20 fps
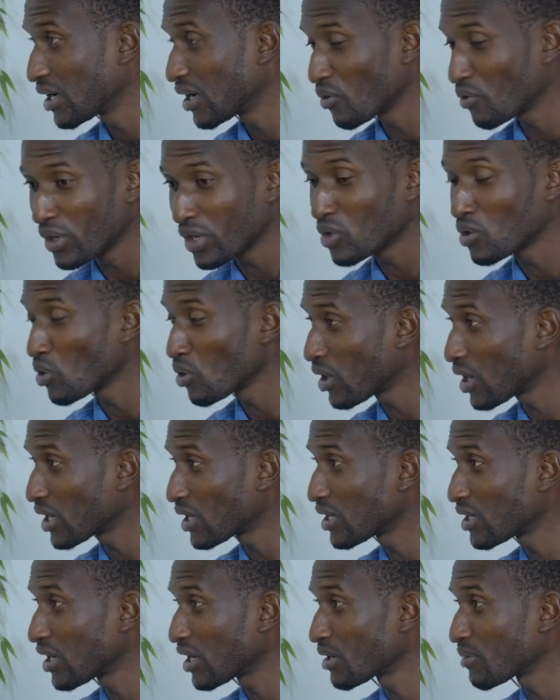We go
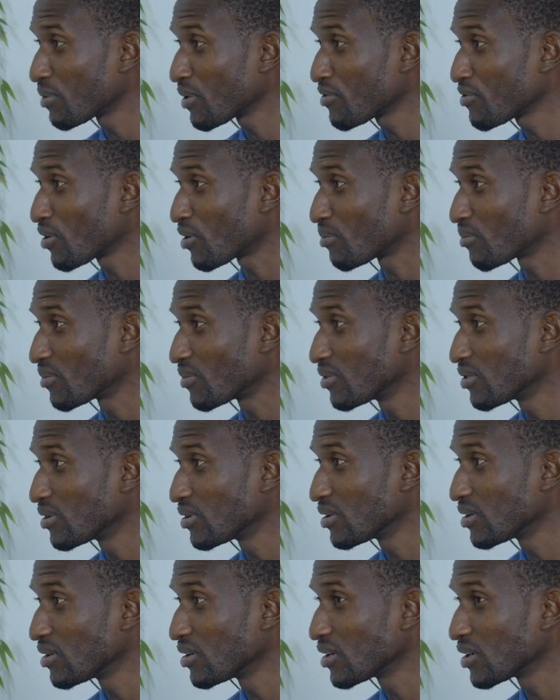and perform.
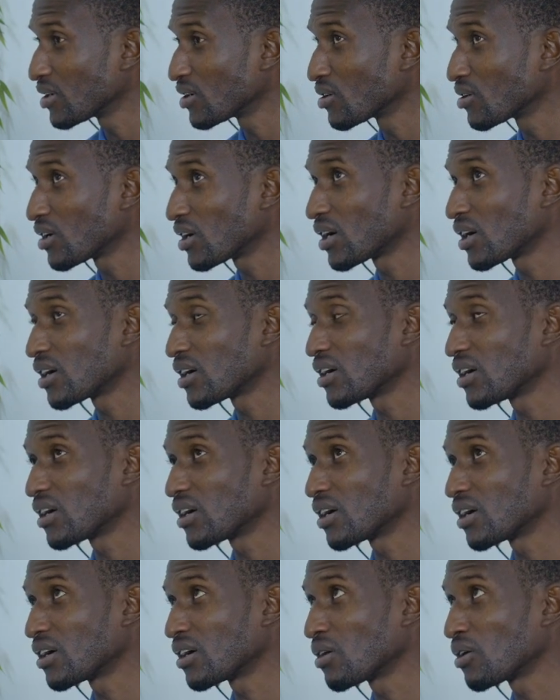
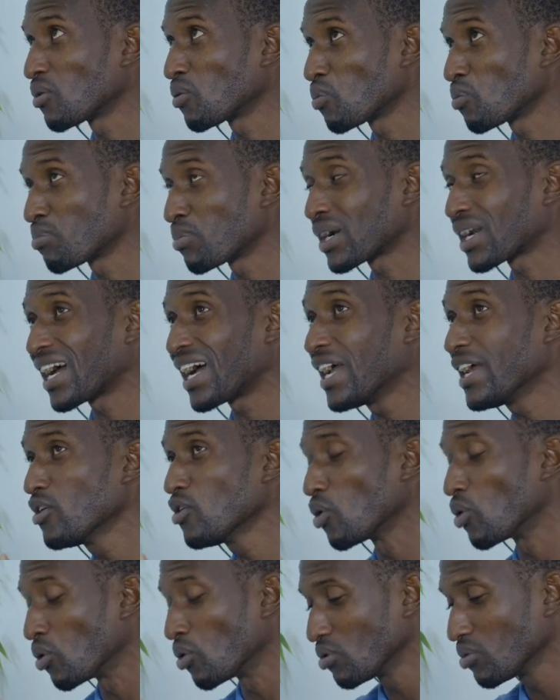But I
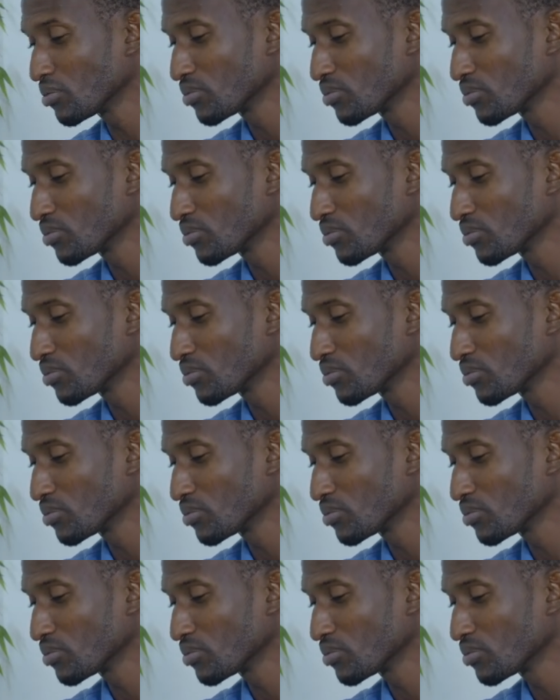know